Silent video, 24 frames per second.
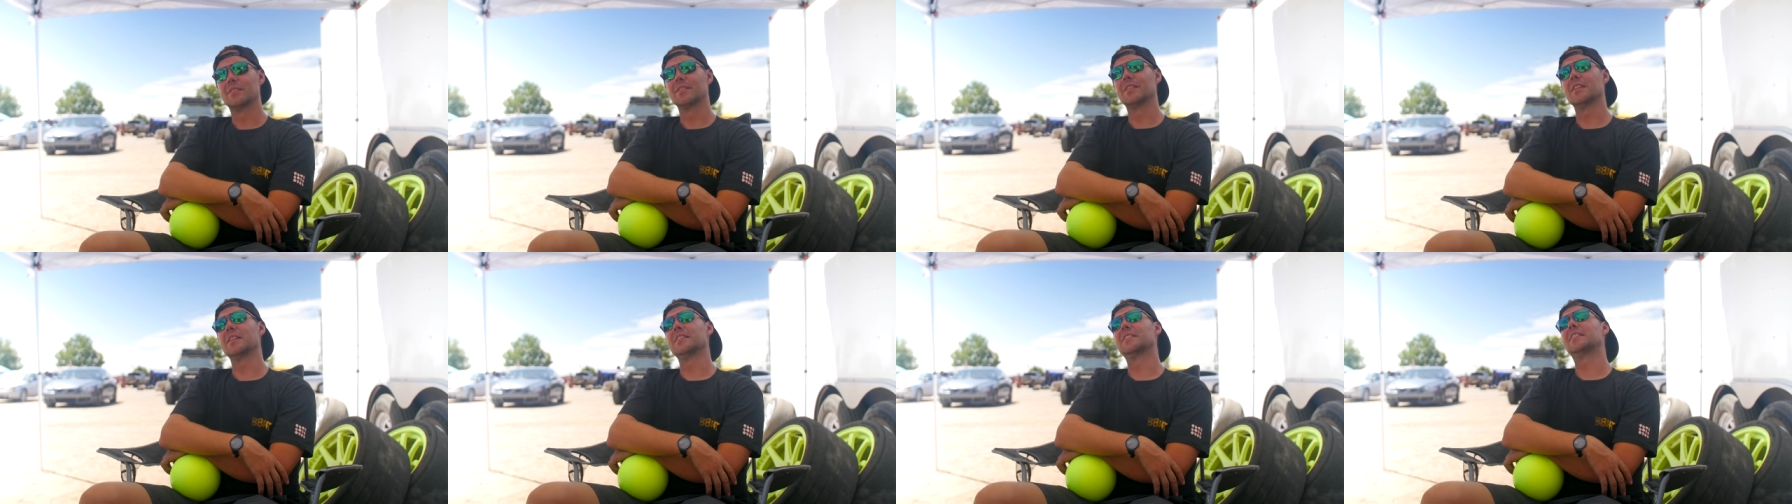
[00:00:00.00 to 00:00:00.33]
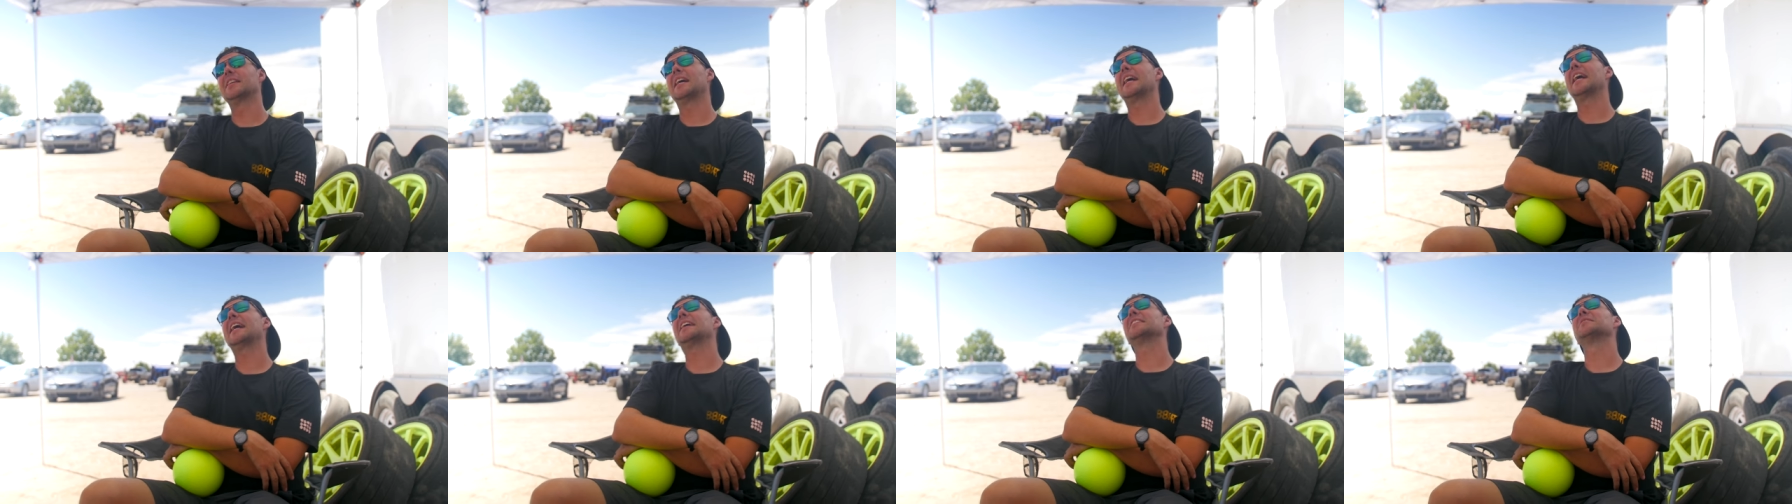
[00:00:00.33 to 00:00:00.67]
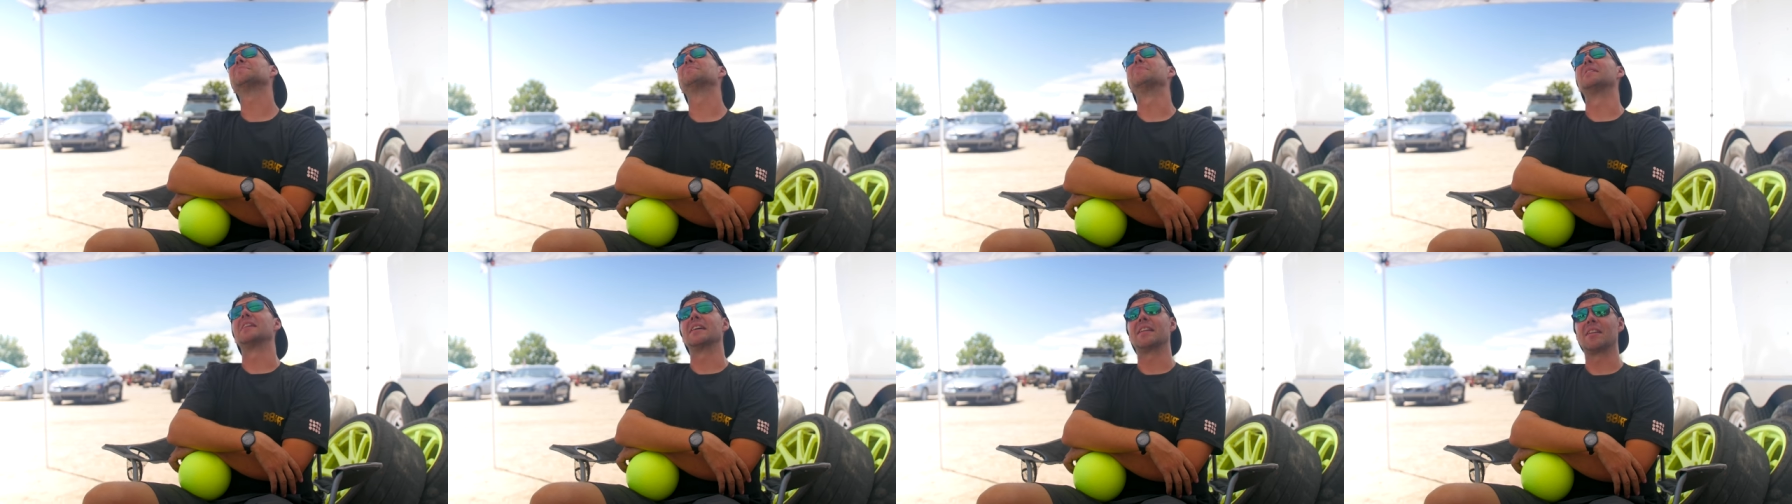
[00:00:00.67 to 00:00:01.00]
So this
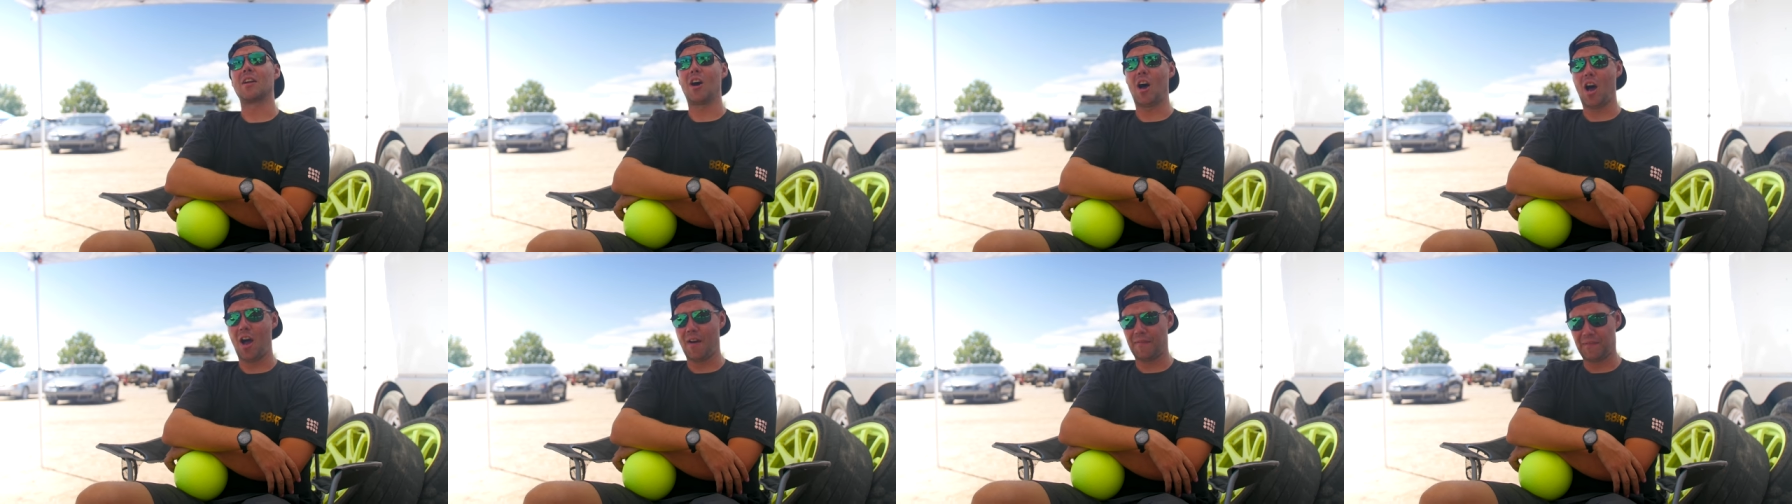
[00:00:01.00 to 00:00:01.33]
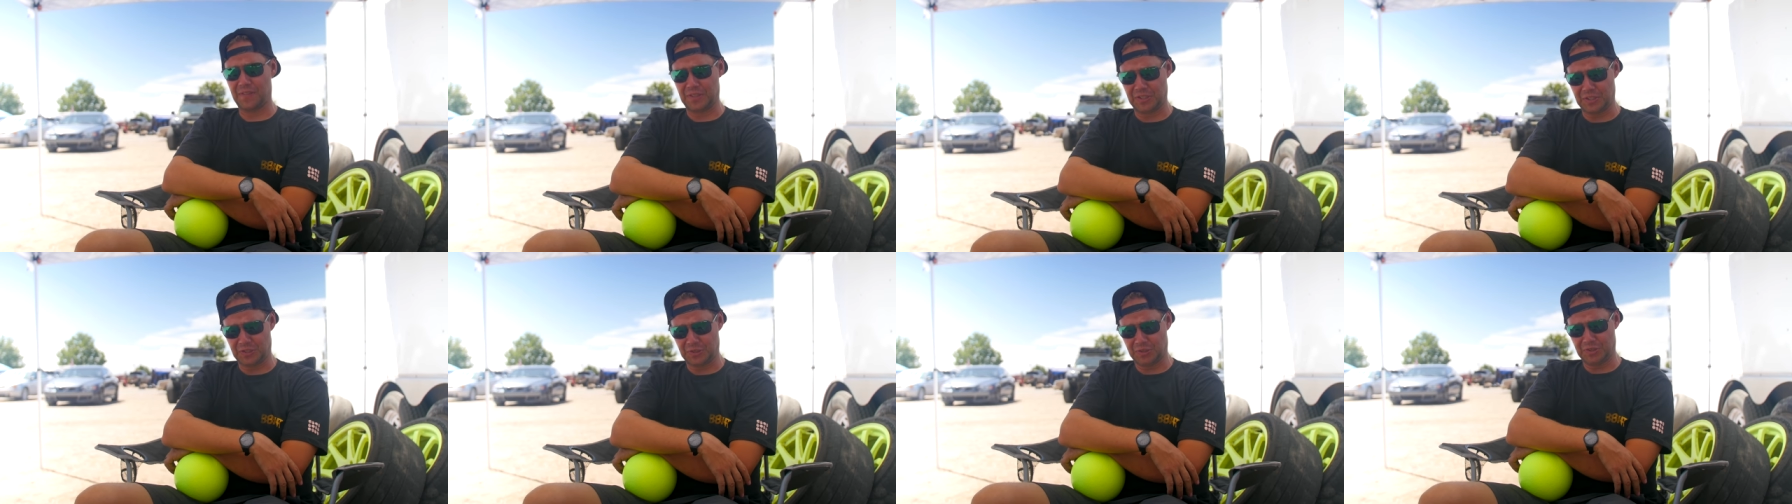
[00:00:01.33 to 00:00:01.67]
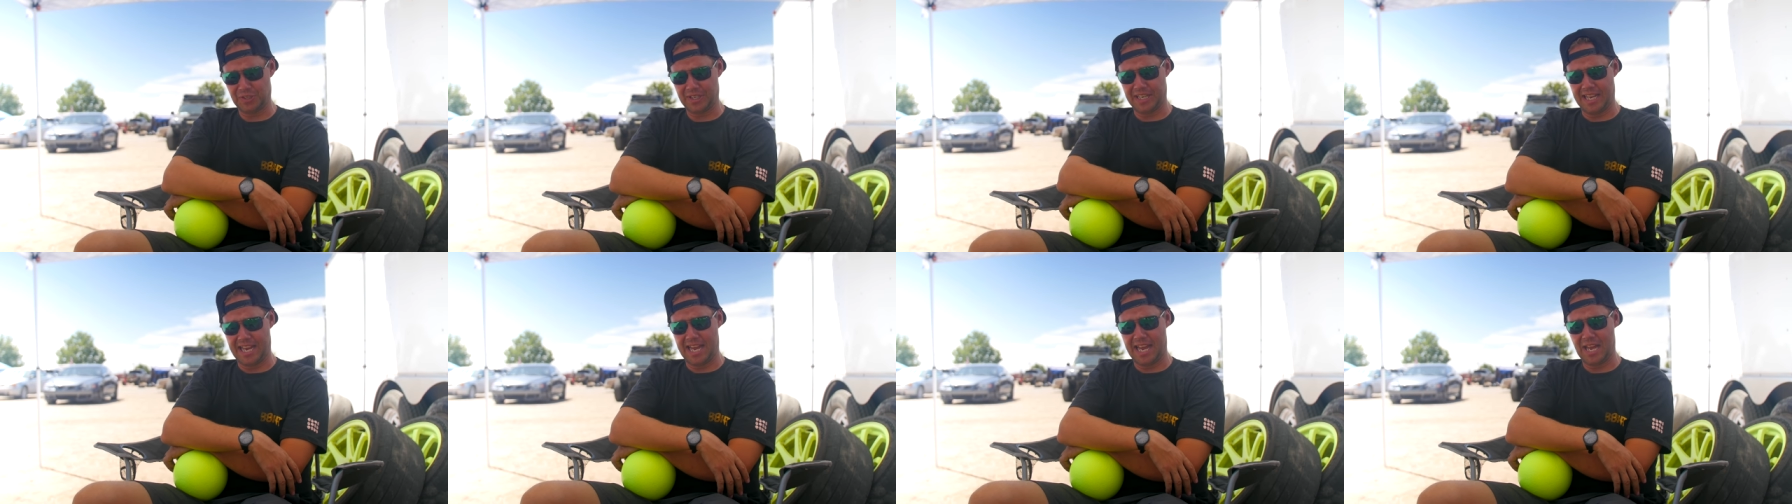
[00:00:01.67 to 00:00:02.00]
has been Officer
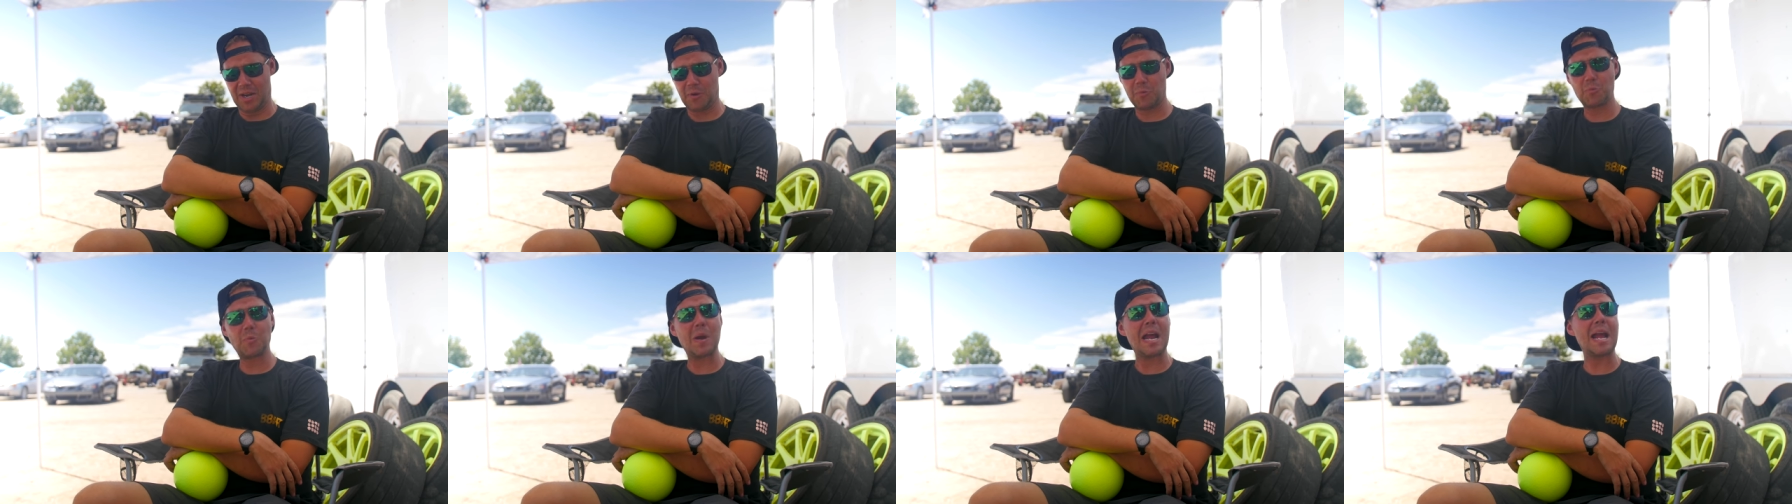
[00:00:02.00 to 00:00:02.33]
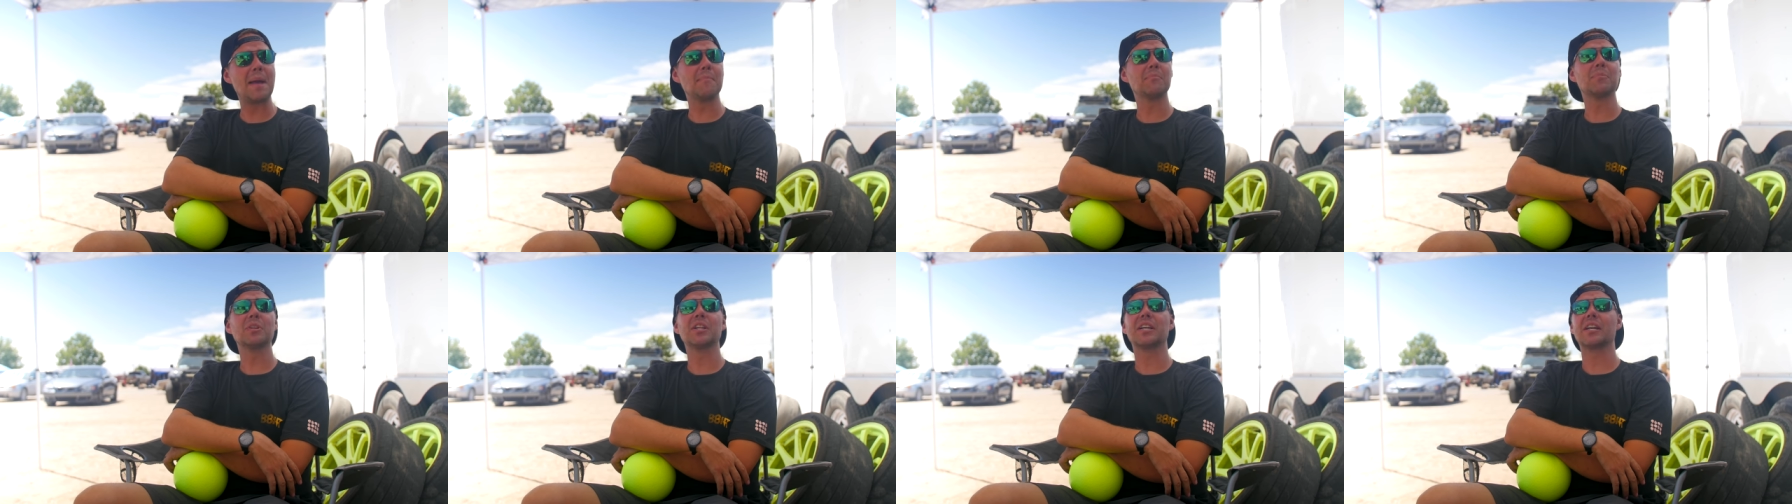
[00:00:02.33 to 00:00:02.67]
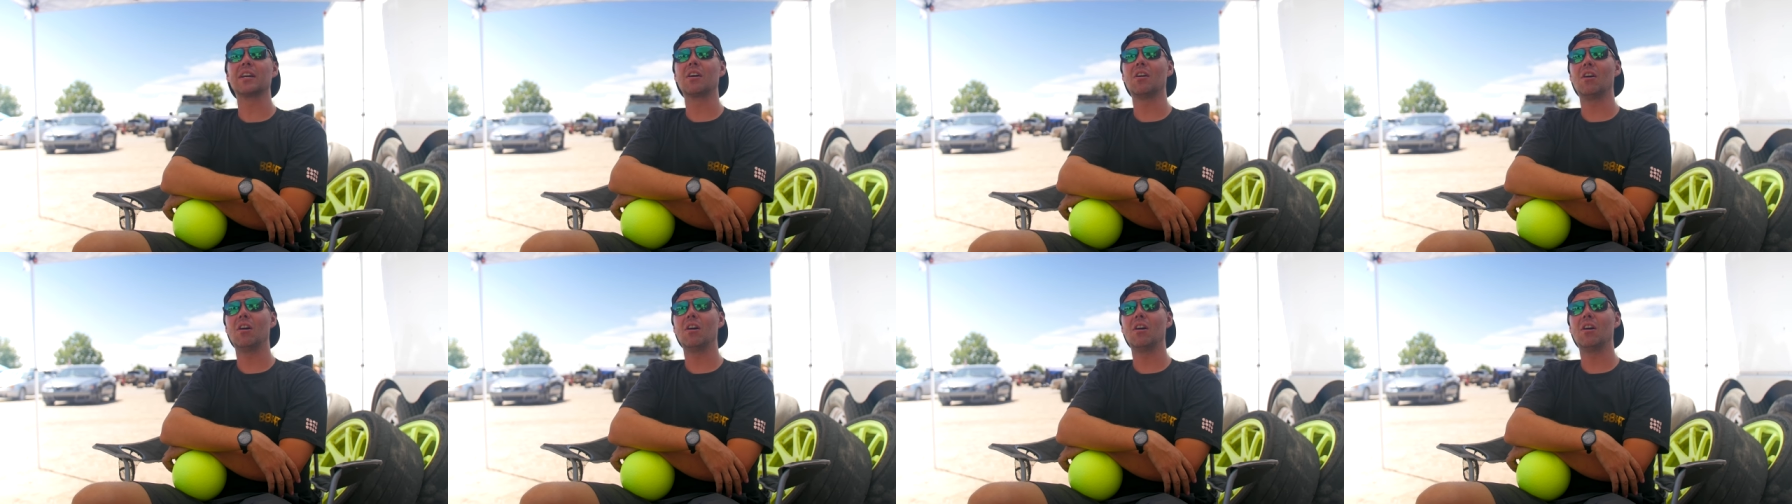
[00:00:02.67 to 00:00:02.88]
Dan rambling